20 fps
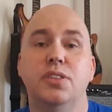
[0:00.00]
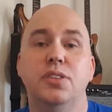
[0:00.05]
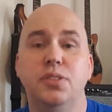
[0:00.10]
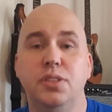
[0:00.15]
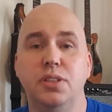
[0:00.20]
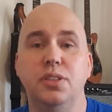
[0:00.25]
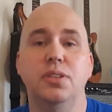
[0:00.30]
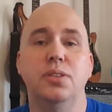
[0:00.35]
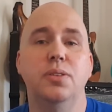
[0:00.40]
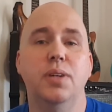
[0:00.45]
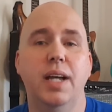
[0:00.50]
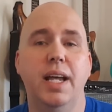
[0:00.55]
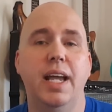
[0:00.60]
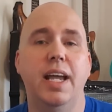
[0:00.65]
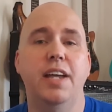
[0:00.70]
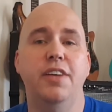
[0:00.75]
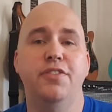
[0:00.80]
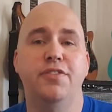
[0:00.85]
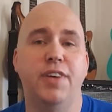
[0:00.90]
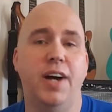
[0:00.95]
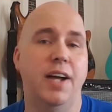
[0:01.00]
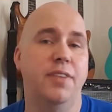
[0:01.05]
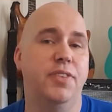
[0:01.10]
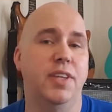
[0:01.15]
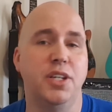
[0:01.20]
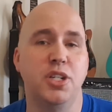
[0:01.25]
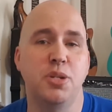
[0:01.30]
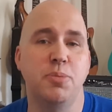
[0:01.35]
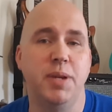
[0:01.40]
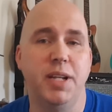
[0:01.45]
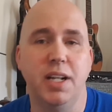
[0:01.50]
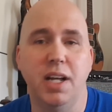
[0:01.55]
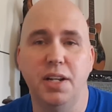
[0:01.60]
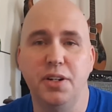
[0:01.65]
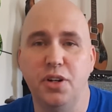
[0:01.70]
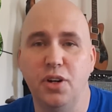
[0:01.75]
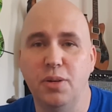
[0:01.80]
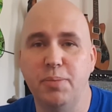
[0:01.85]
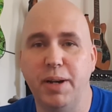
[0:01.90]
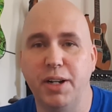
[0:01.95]
to do a five things you may
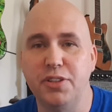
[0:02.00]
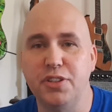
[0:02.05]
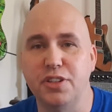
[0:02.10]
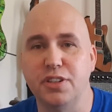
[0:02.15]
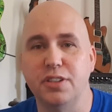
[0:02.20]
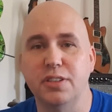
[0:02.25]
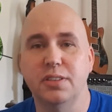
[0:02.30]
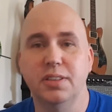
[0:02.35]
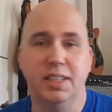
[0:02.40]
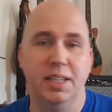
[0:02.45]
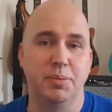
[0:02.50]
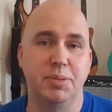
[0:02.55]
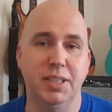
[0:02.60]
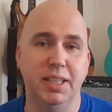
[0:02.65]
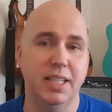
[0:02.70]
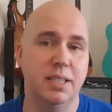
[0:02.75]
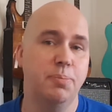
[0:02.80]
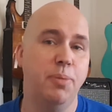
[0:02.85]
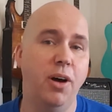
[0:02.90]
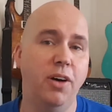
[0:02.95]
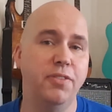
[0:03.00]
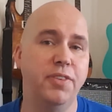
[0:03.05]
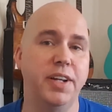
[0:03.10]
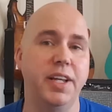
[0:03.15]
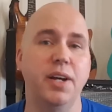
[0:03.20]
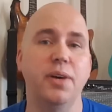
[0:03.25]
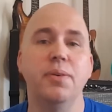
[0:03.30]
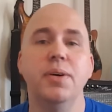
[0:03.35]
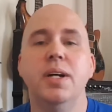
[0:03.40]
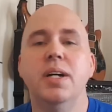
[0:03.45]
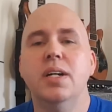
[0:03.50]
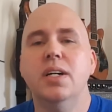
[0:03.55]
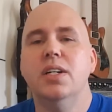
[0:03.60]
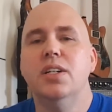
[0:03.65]
not know about your Gibson Les Paul video.